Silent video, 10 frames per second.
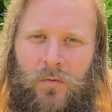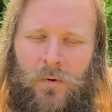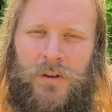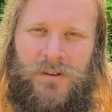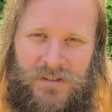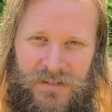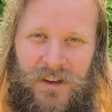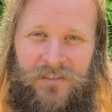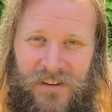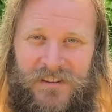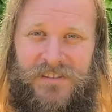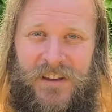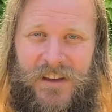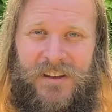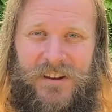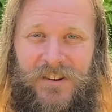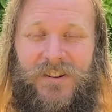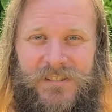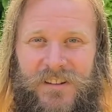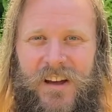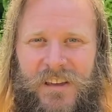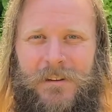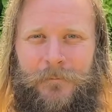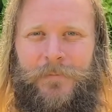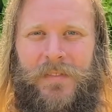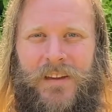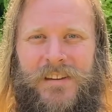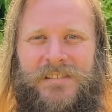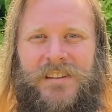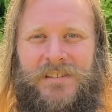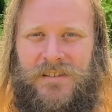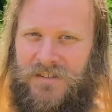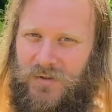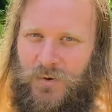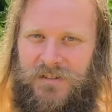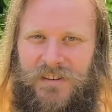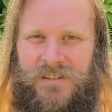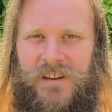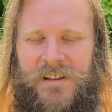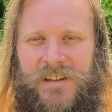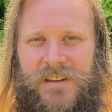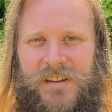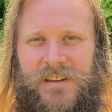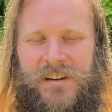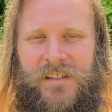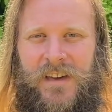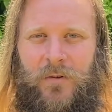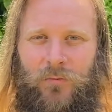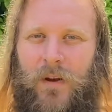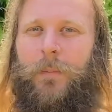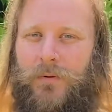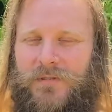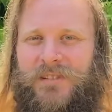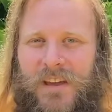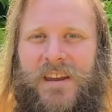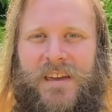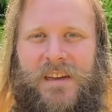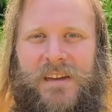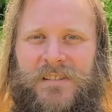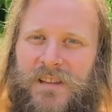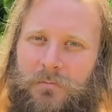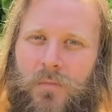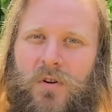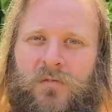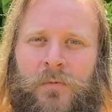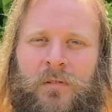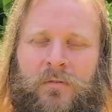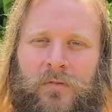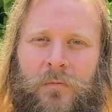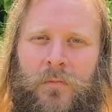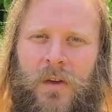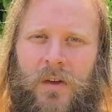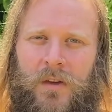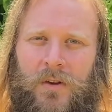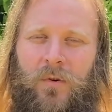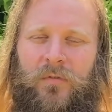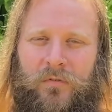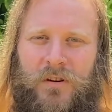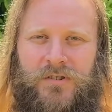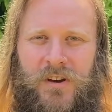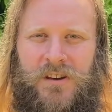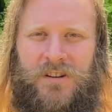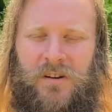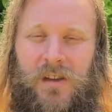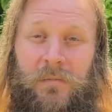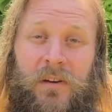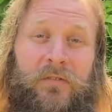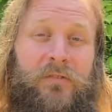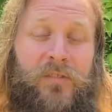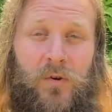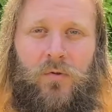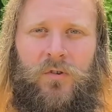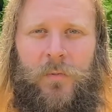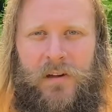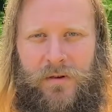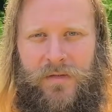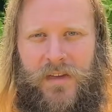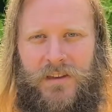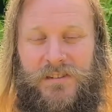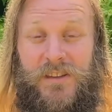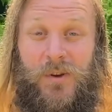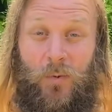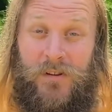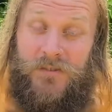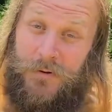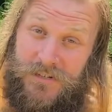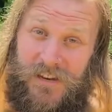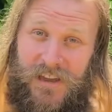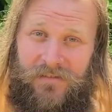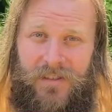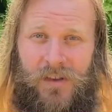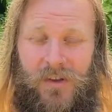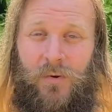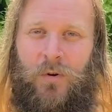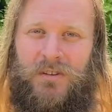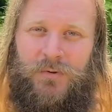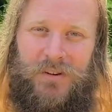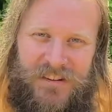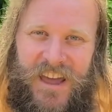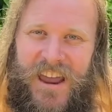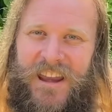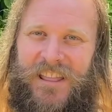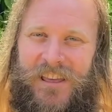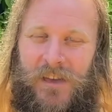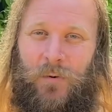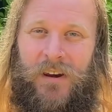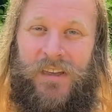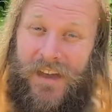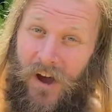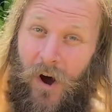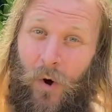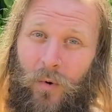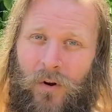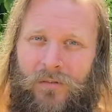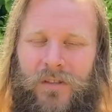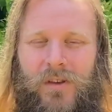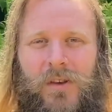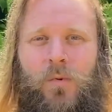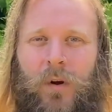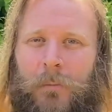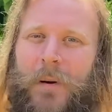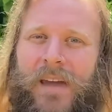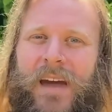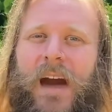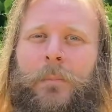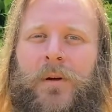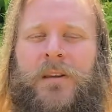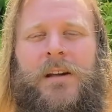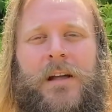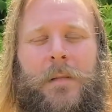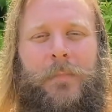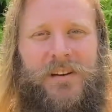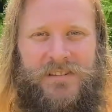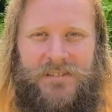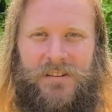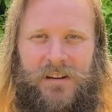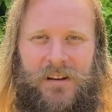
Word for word: what your surface looks like. Is it distorted? Are there ripples in it? Is there movement from your frustration? Are you being fueled by the things that you want to achieve and that you want to attain and that you want to get a hold of and that you want to make happen? Because